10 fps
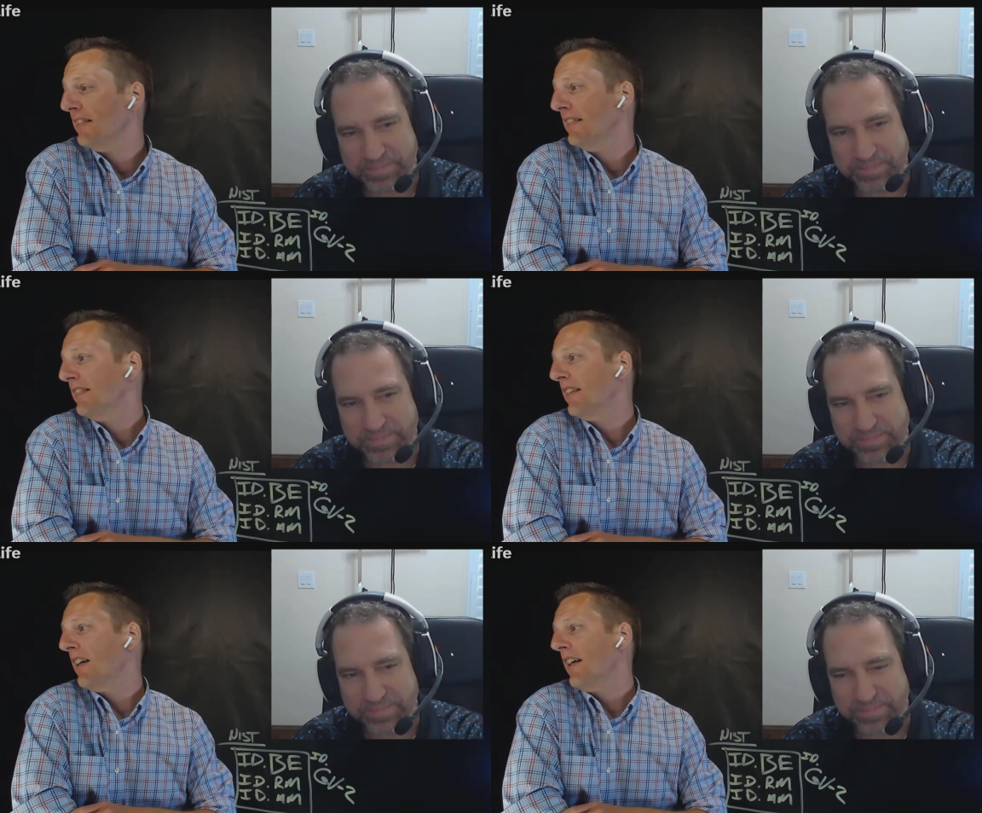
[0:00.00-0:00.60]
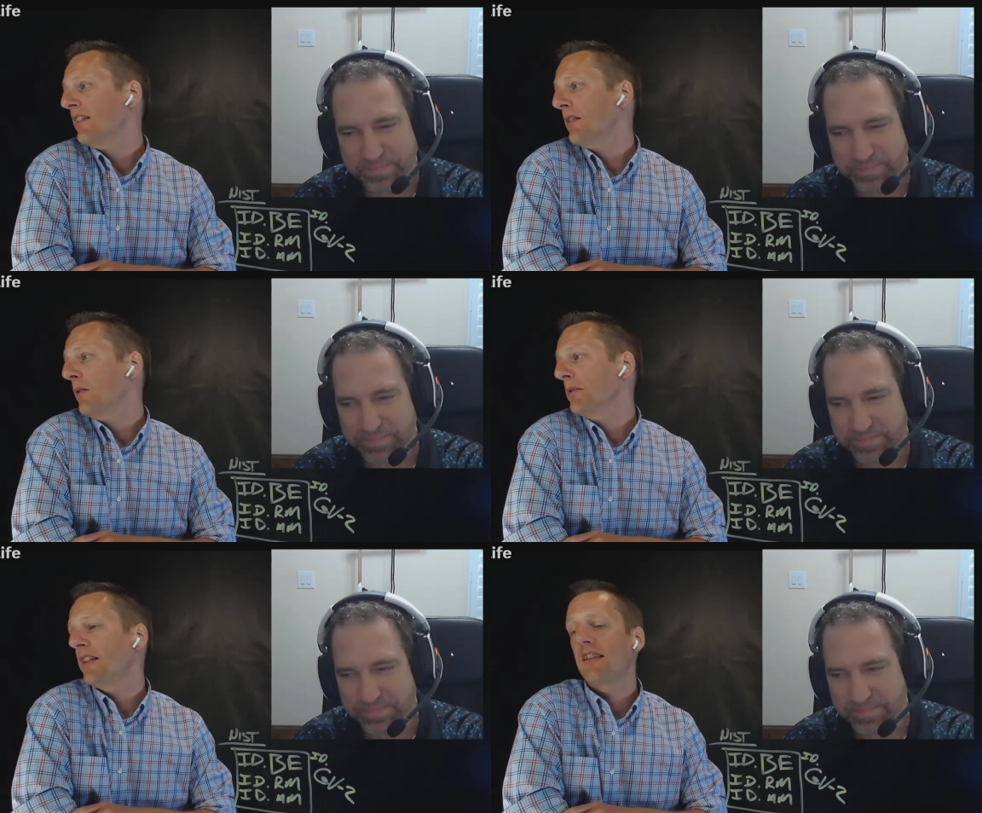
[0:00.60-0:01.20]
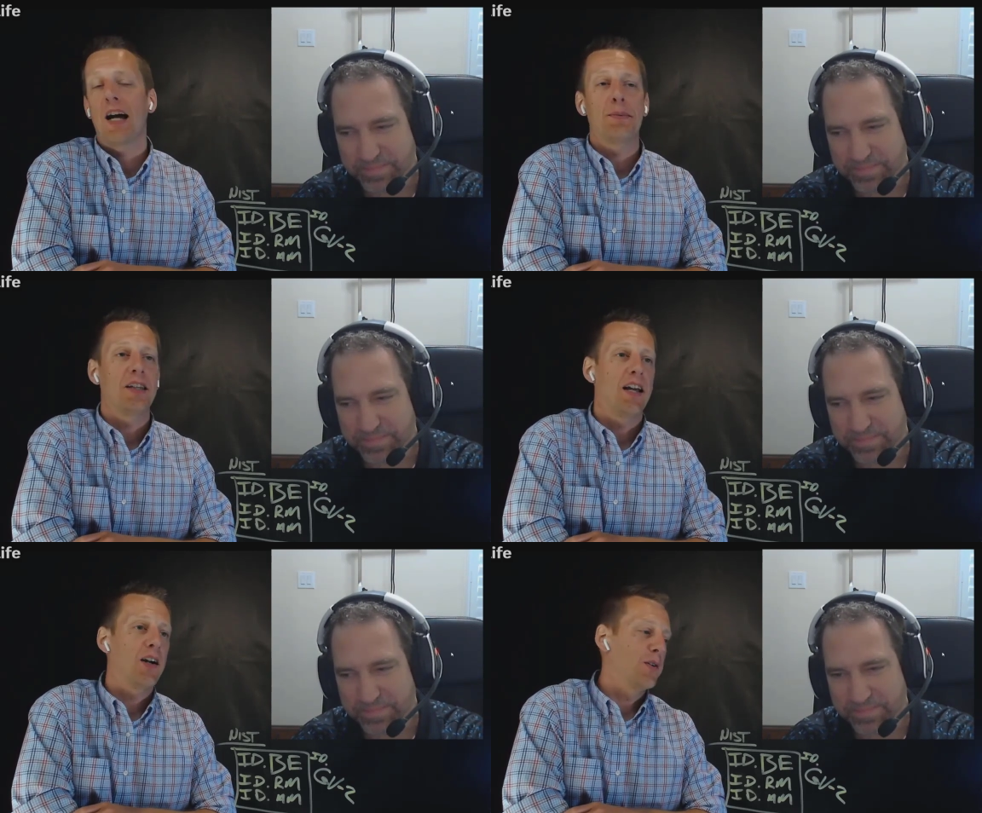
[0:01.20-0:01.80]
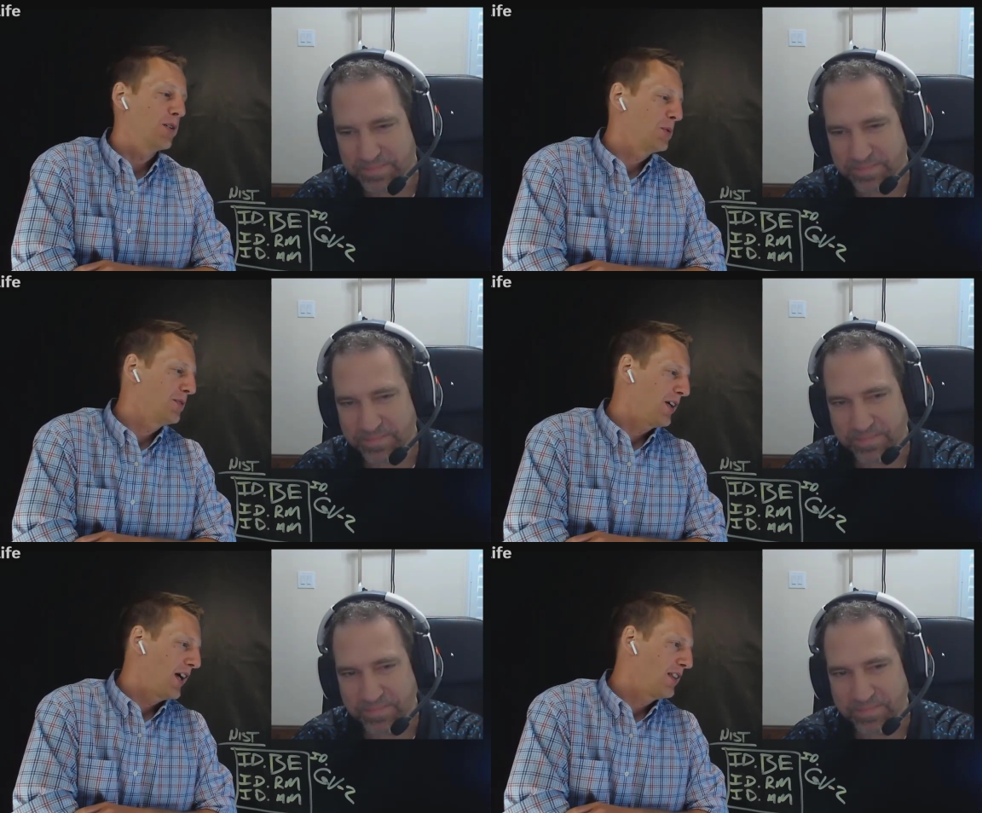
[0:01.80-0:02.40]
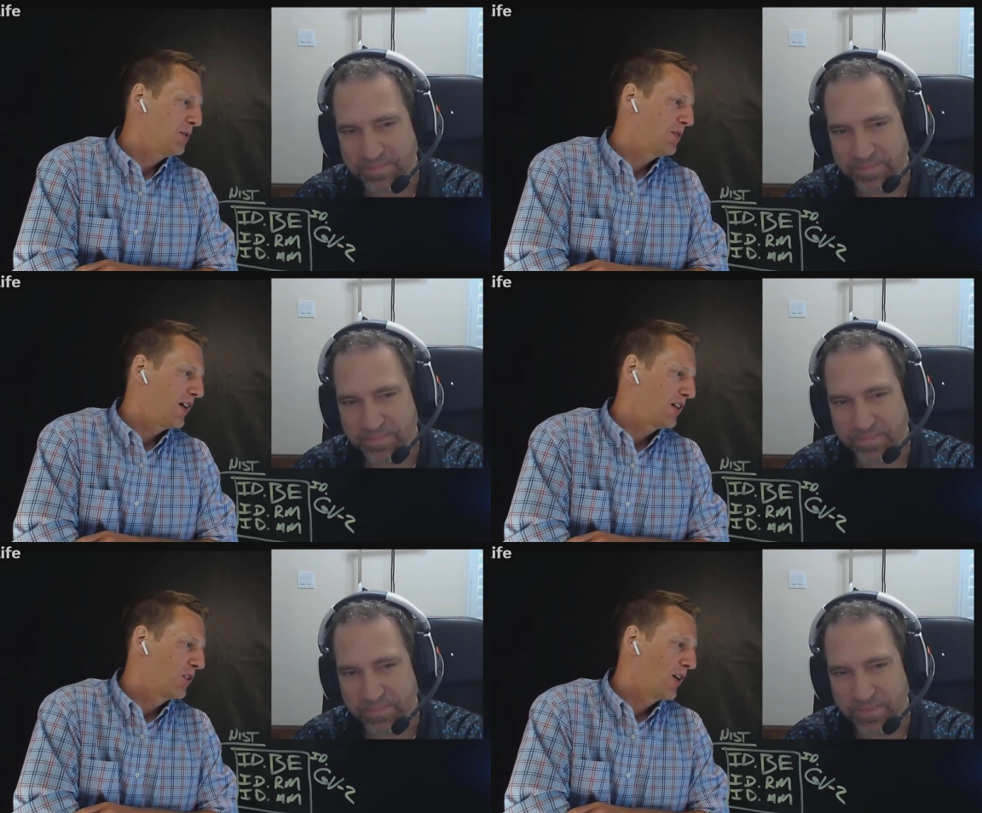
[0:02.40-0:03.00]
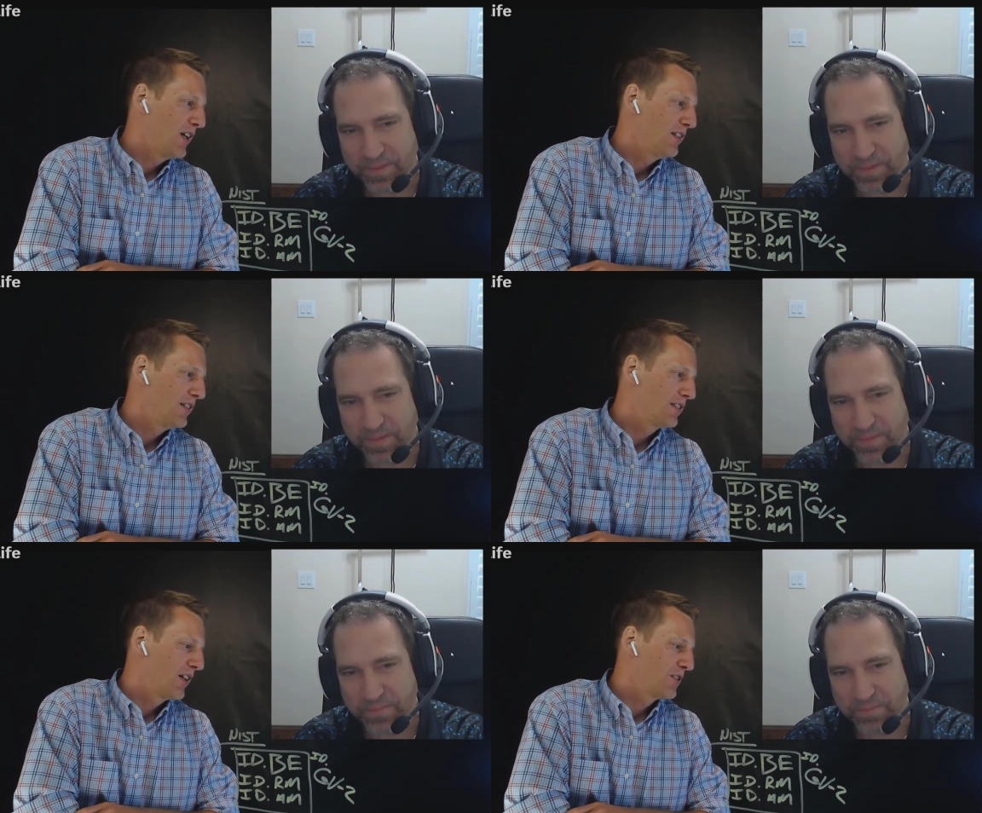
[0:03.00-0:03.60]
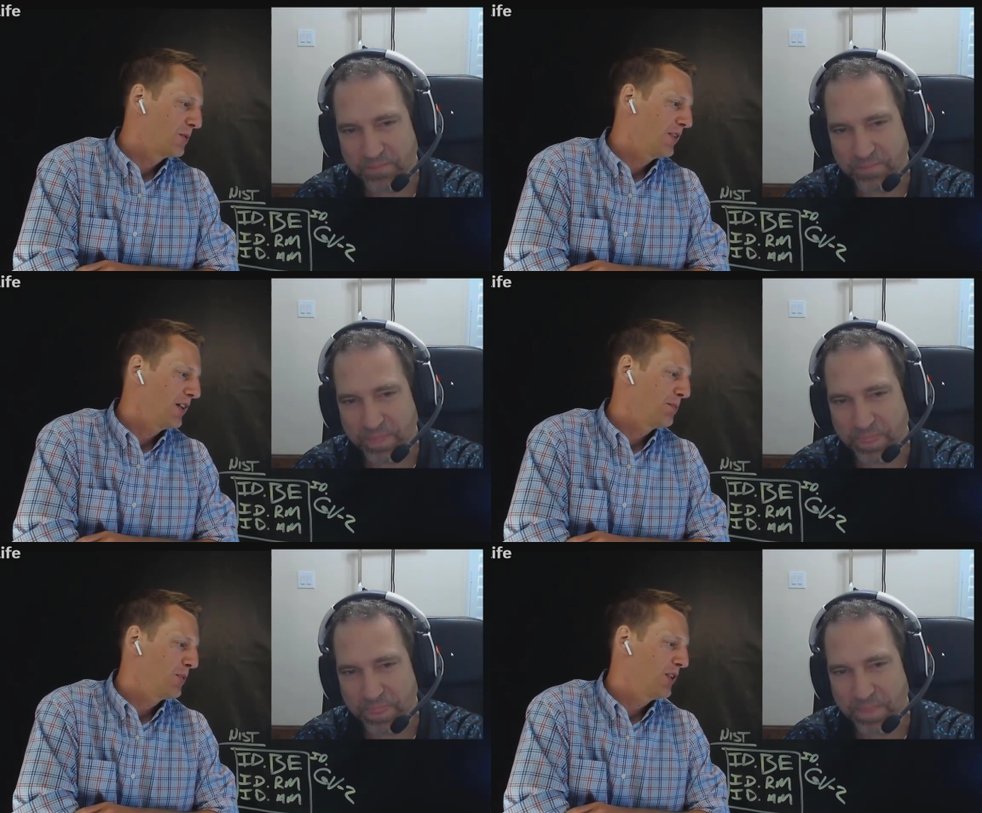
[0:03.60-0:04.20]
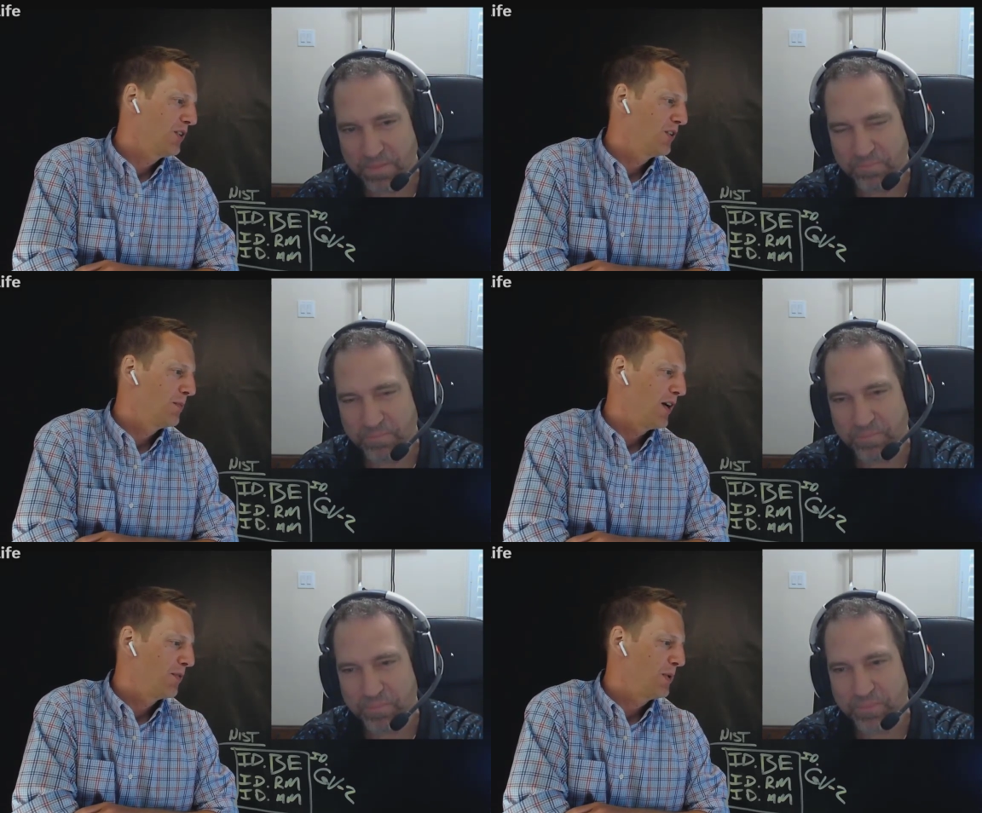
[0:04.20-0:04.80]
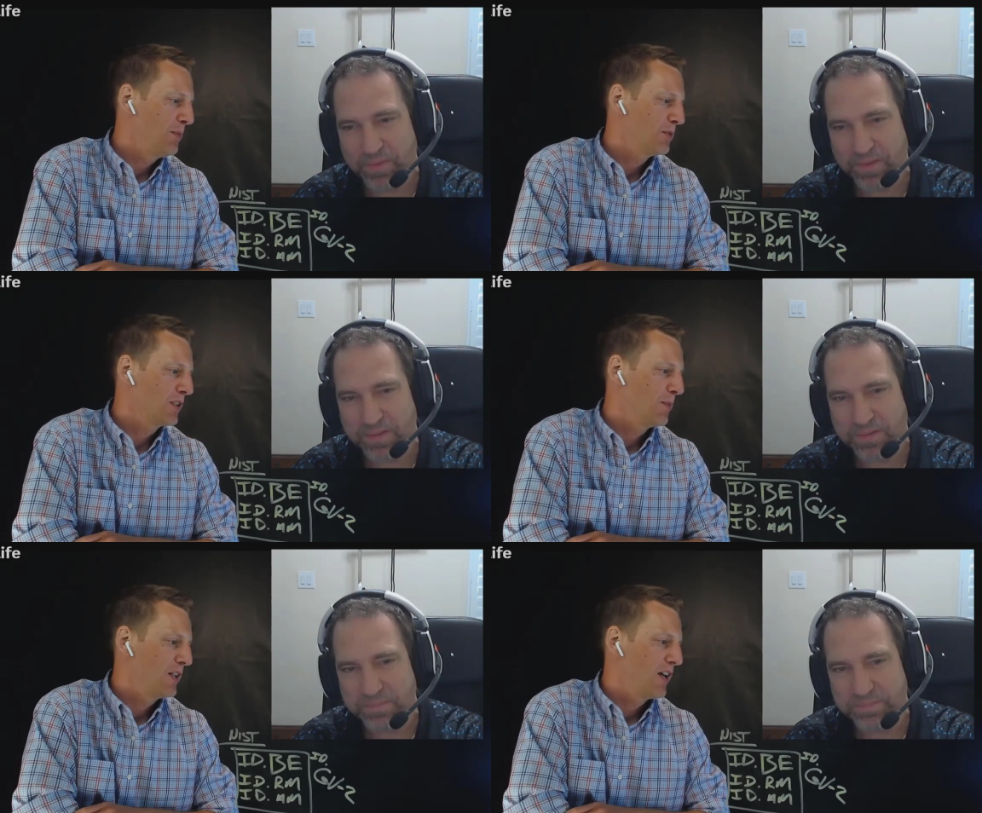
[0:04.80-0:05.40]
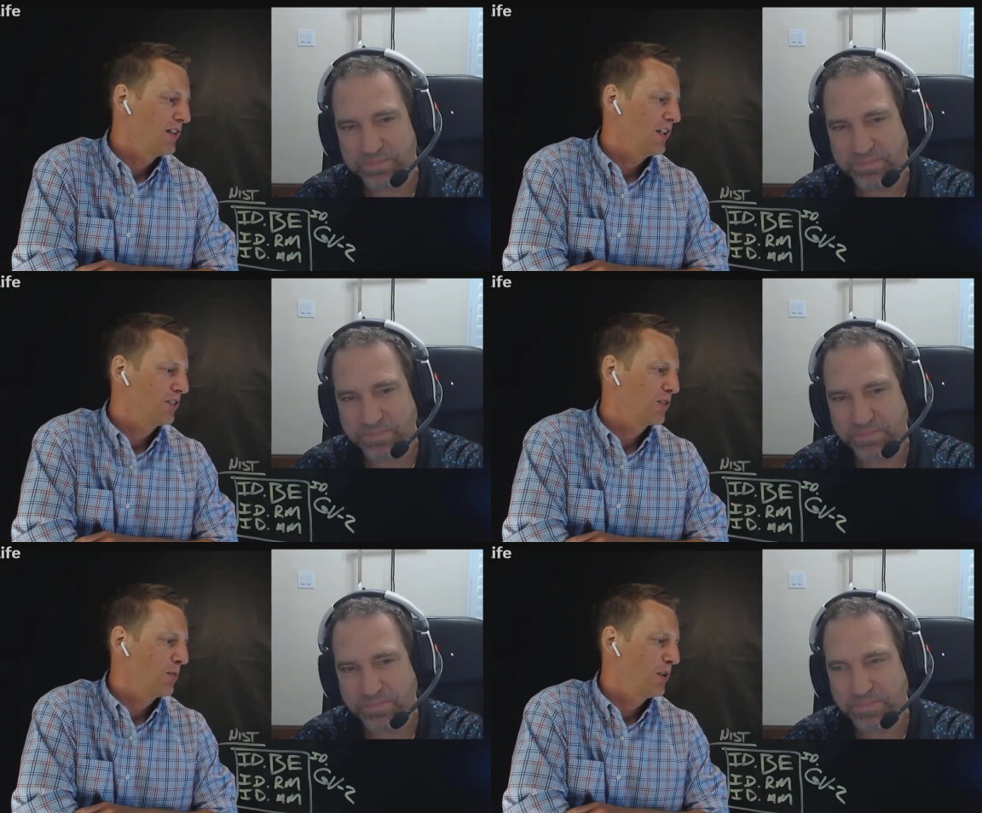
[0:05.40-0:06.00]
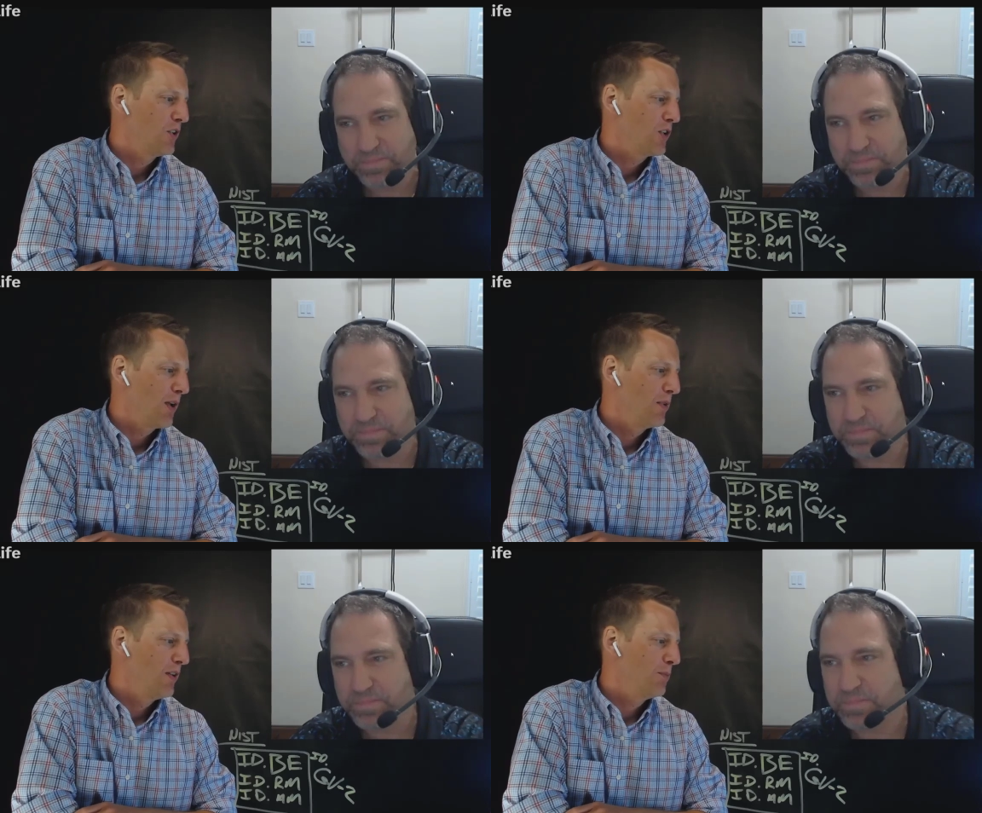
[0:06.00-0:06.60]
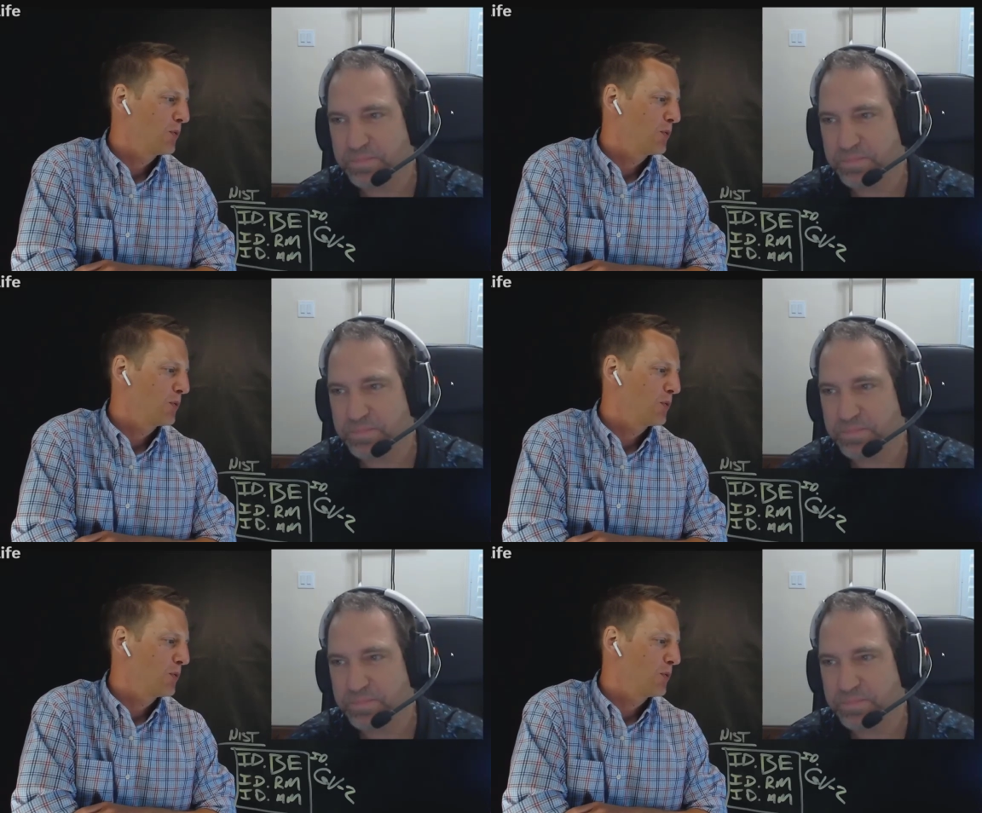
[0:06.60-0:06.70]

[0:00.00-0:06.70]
Speaker 1: is uh, it's almost the top of the hour. We've I think we've had a great discussion. We've had a pretty good amount of people coming on. Thanks for everybody chiming in.